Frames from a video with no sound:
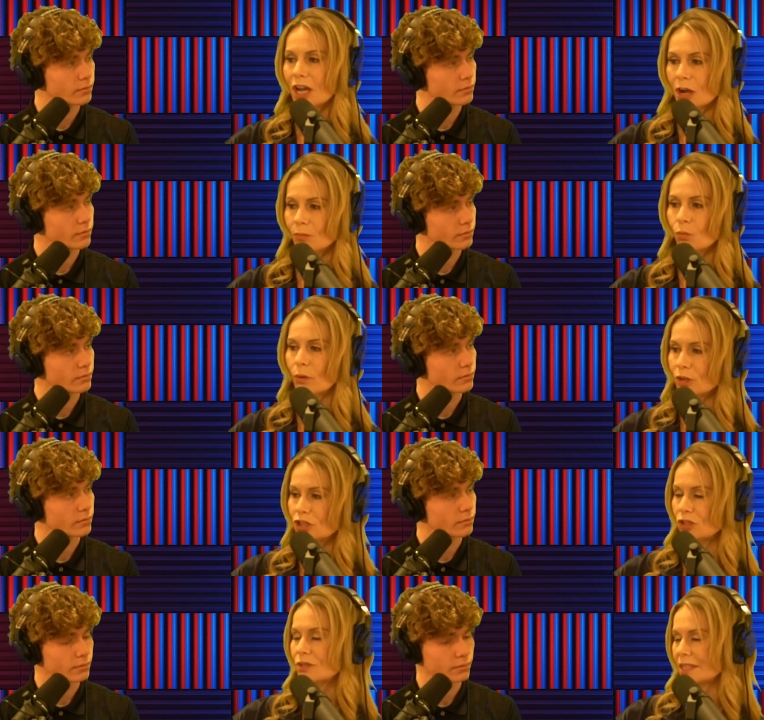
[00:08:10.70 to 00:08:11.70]
Speaker 1: Um, what would
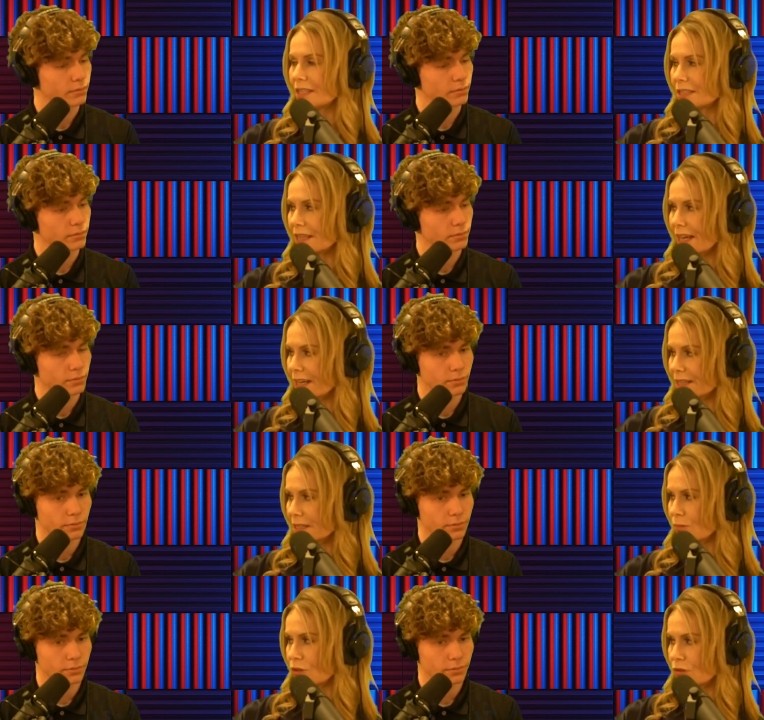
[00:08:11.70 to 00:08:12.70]
you say to that as
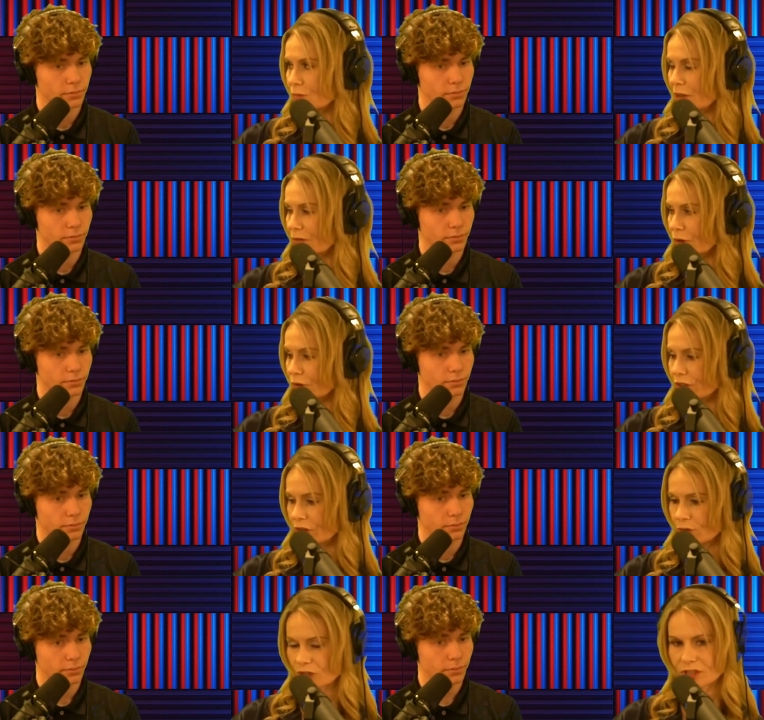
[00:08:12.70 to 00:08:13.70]
someone who's been involved in
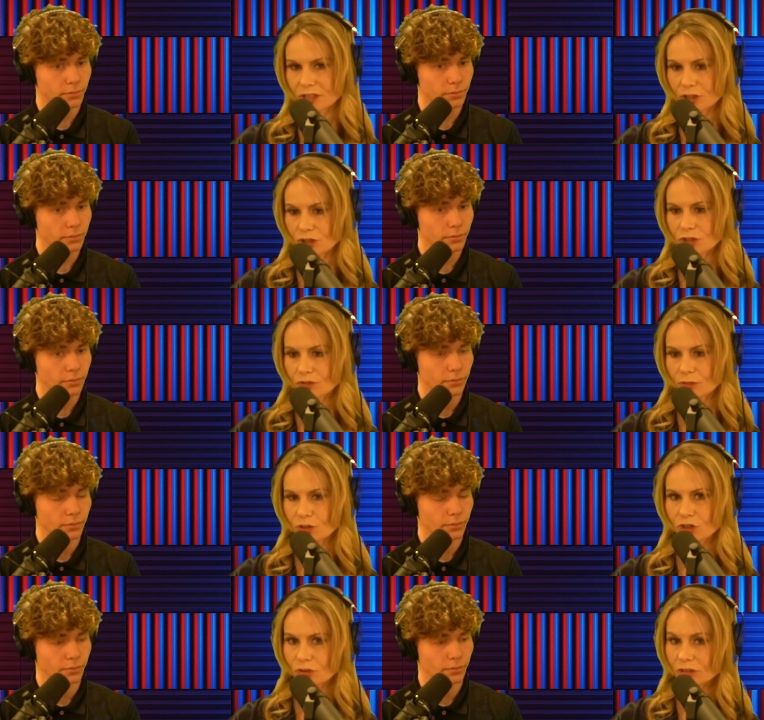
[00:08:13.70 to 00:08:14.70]
those discussions from a
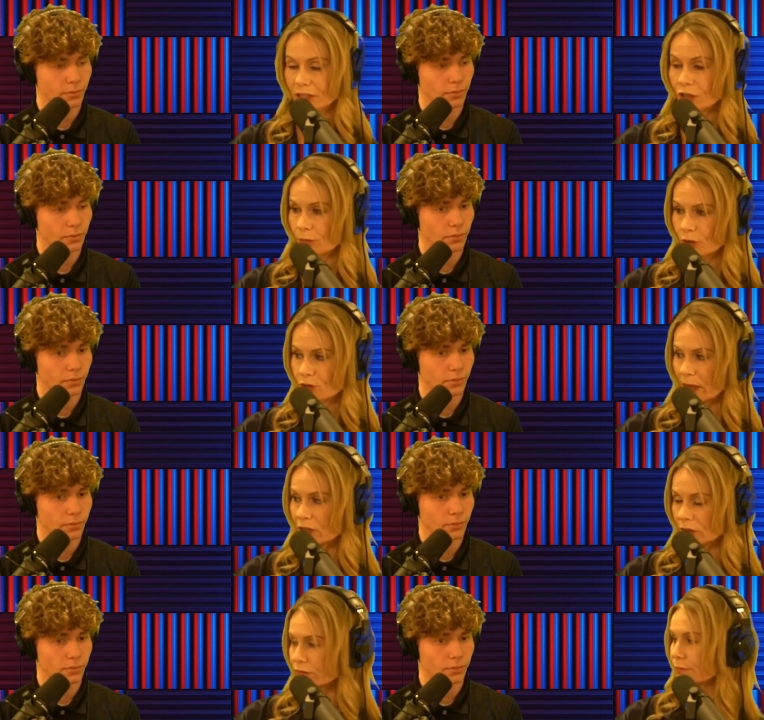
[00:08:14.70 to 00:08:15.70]
student leader
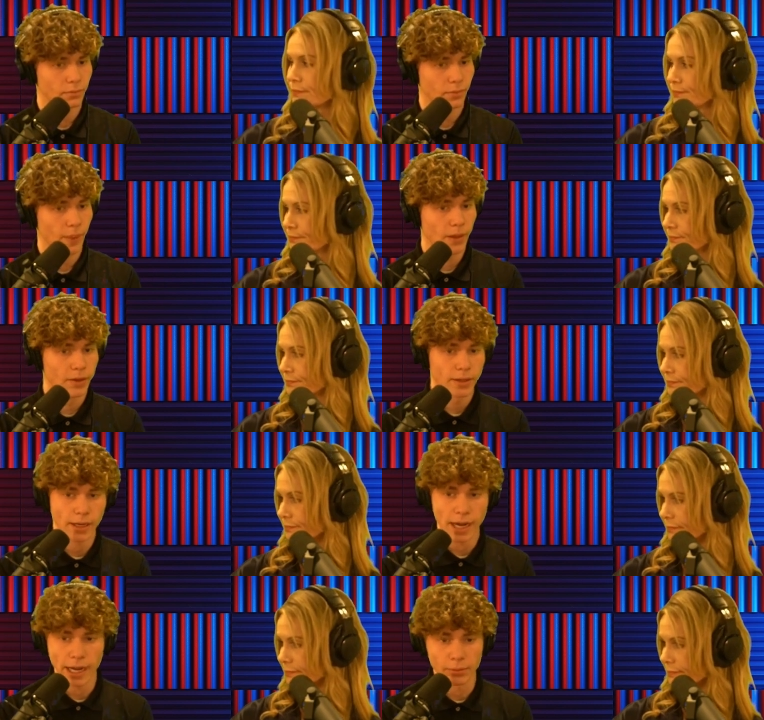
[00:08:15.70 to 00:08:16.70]
perspective?
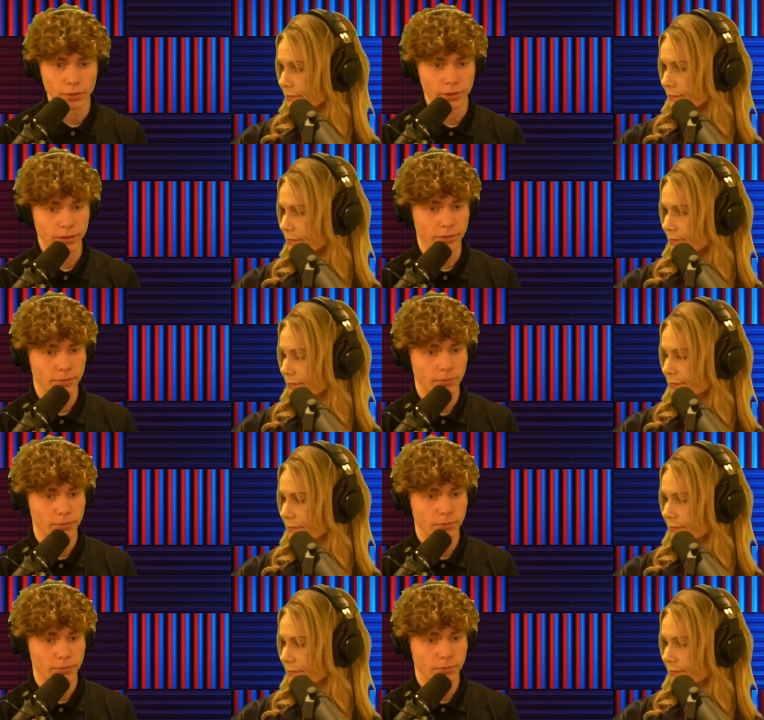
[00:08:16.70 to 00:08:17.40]
Speaker 2: I would